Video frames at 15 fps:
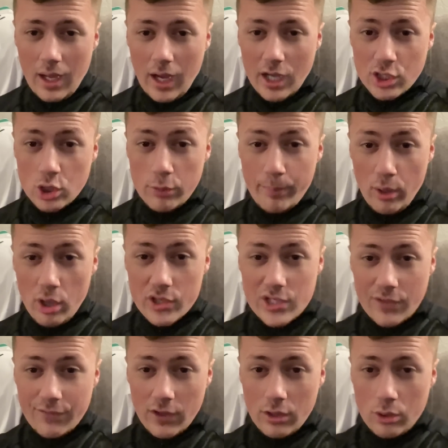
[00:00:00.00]
you personally
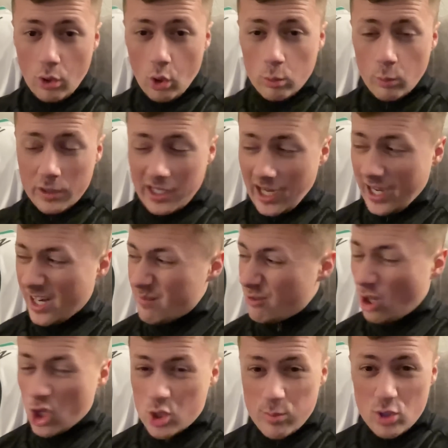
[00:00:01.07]
think Gordon would get, and a
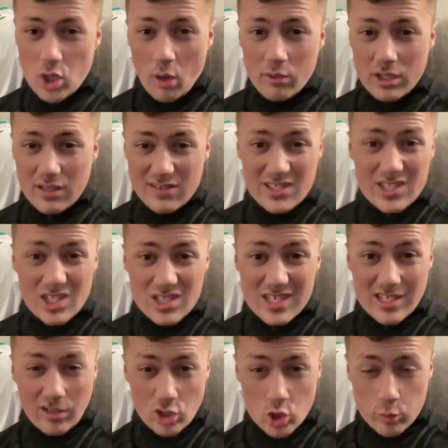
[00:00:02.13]
large majority of you did
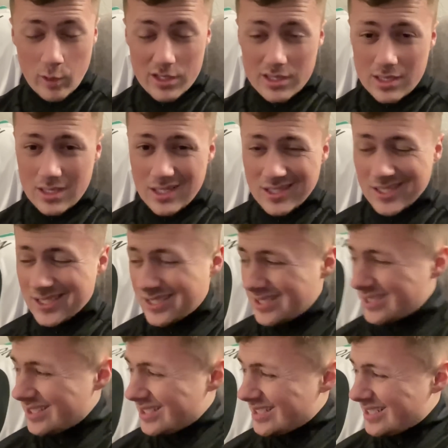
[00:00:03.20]
say 20.
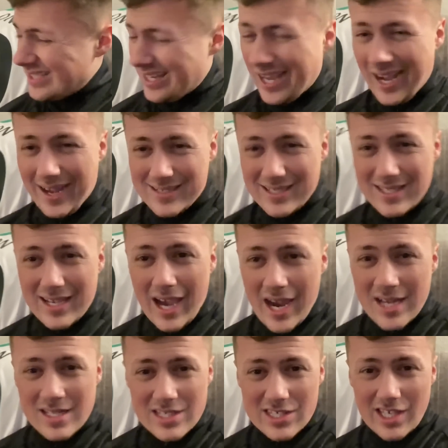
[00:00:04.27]
I can
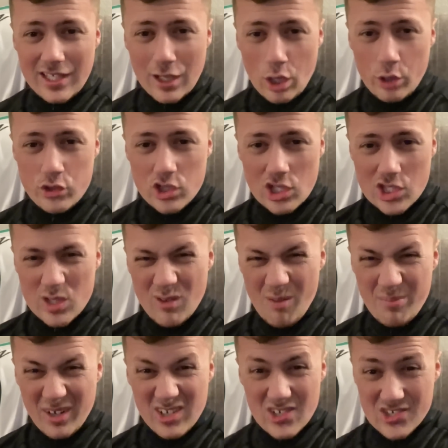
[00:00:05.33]
kind of see the logic to it,
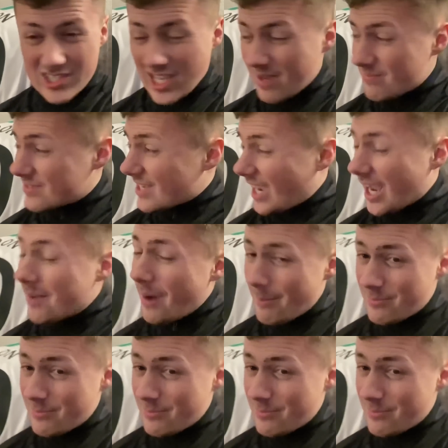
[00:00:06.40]
but at the same time, I'm